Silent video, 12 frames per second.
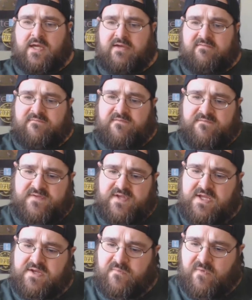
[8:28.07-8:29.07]
at
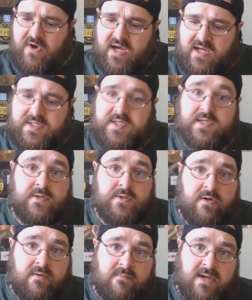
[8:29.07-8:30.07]
15 watts
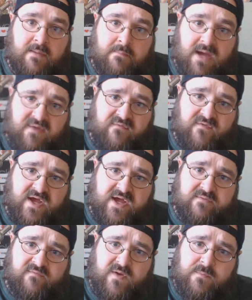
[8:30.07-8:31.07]
on my
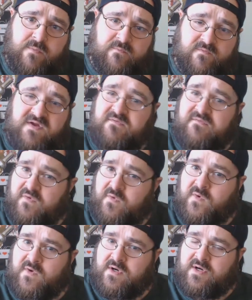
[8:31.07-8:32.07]
modified Zombill
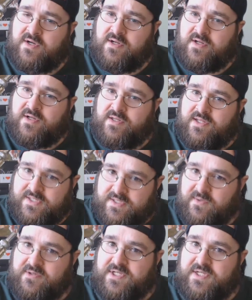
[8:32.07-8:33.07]
V4 that
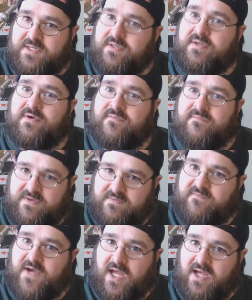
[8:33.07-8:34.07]
turns it into a
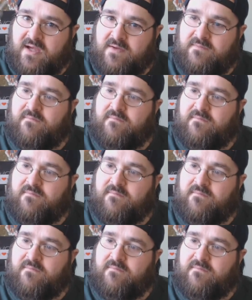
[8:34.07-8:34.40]
V5.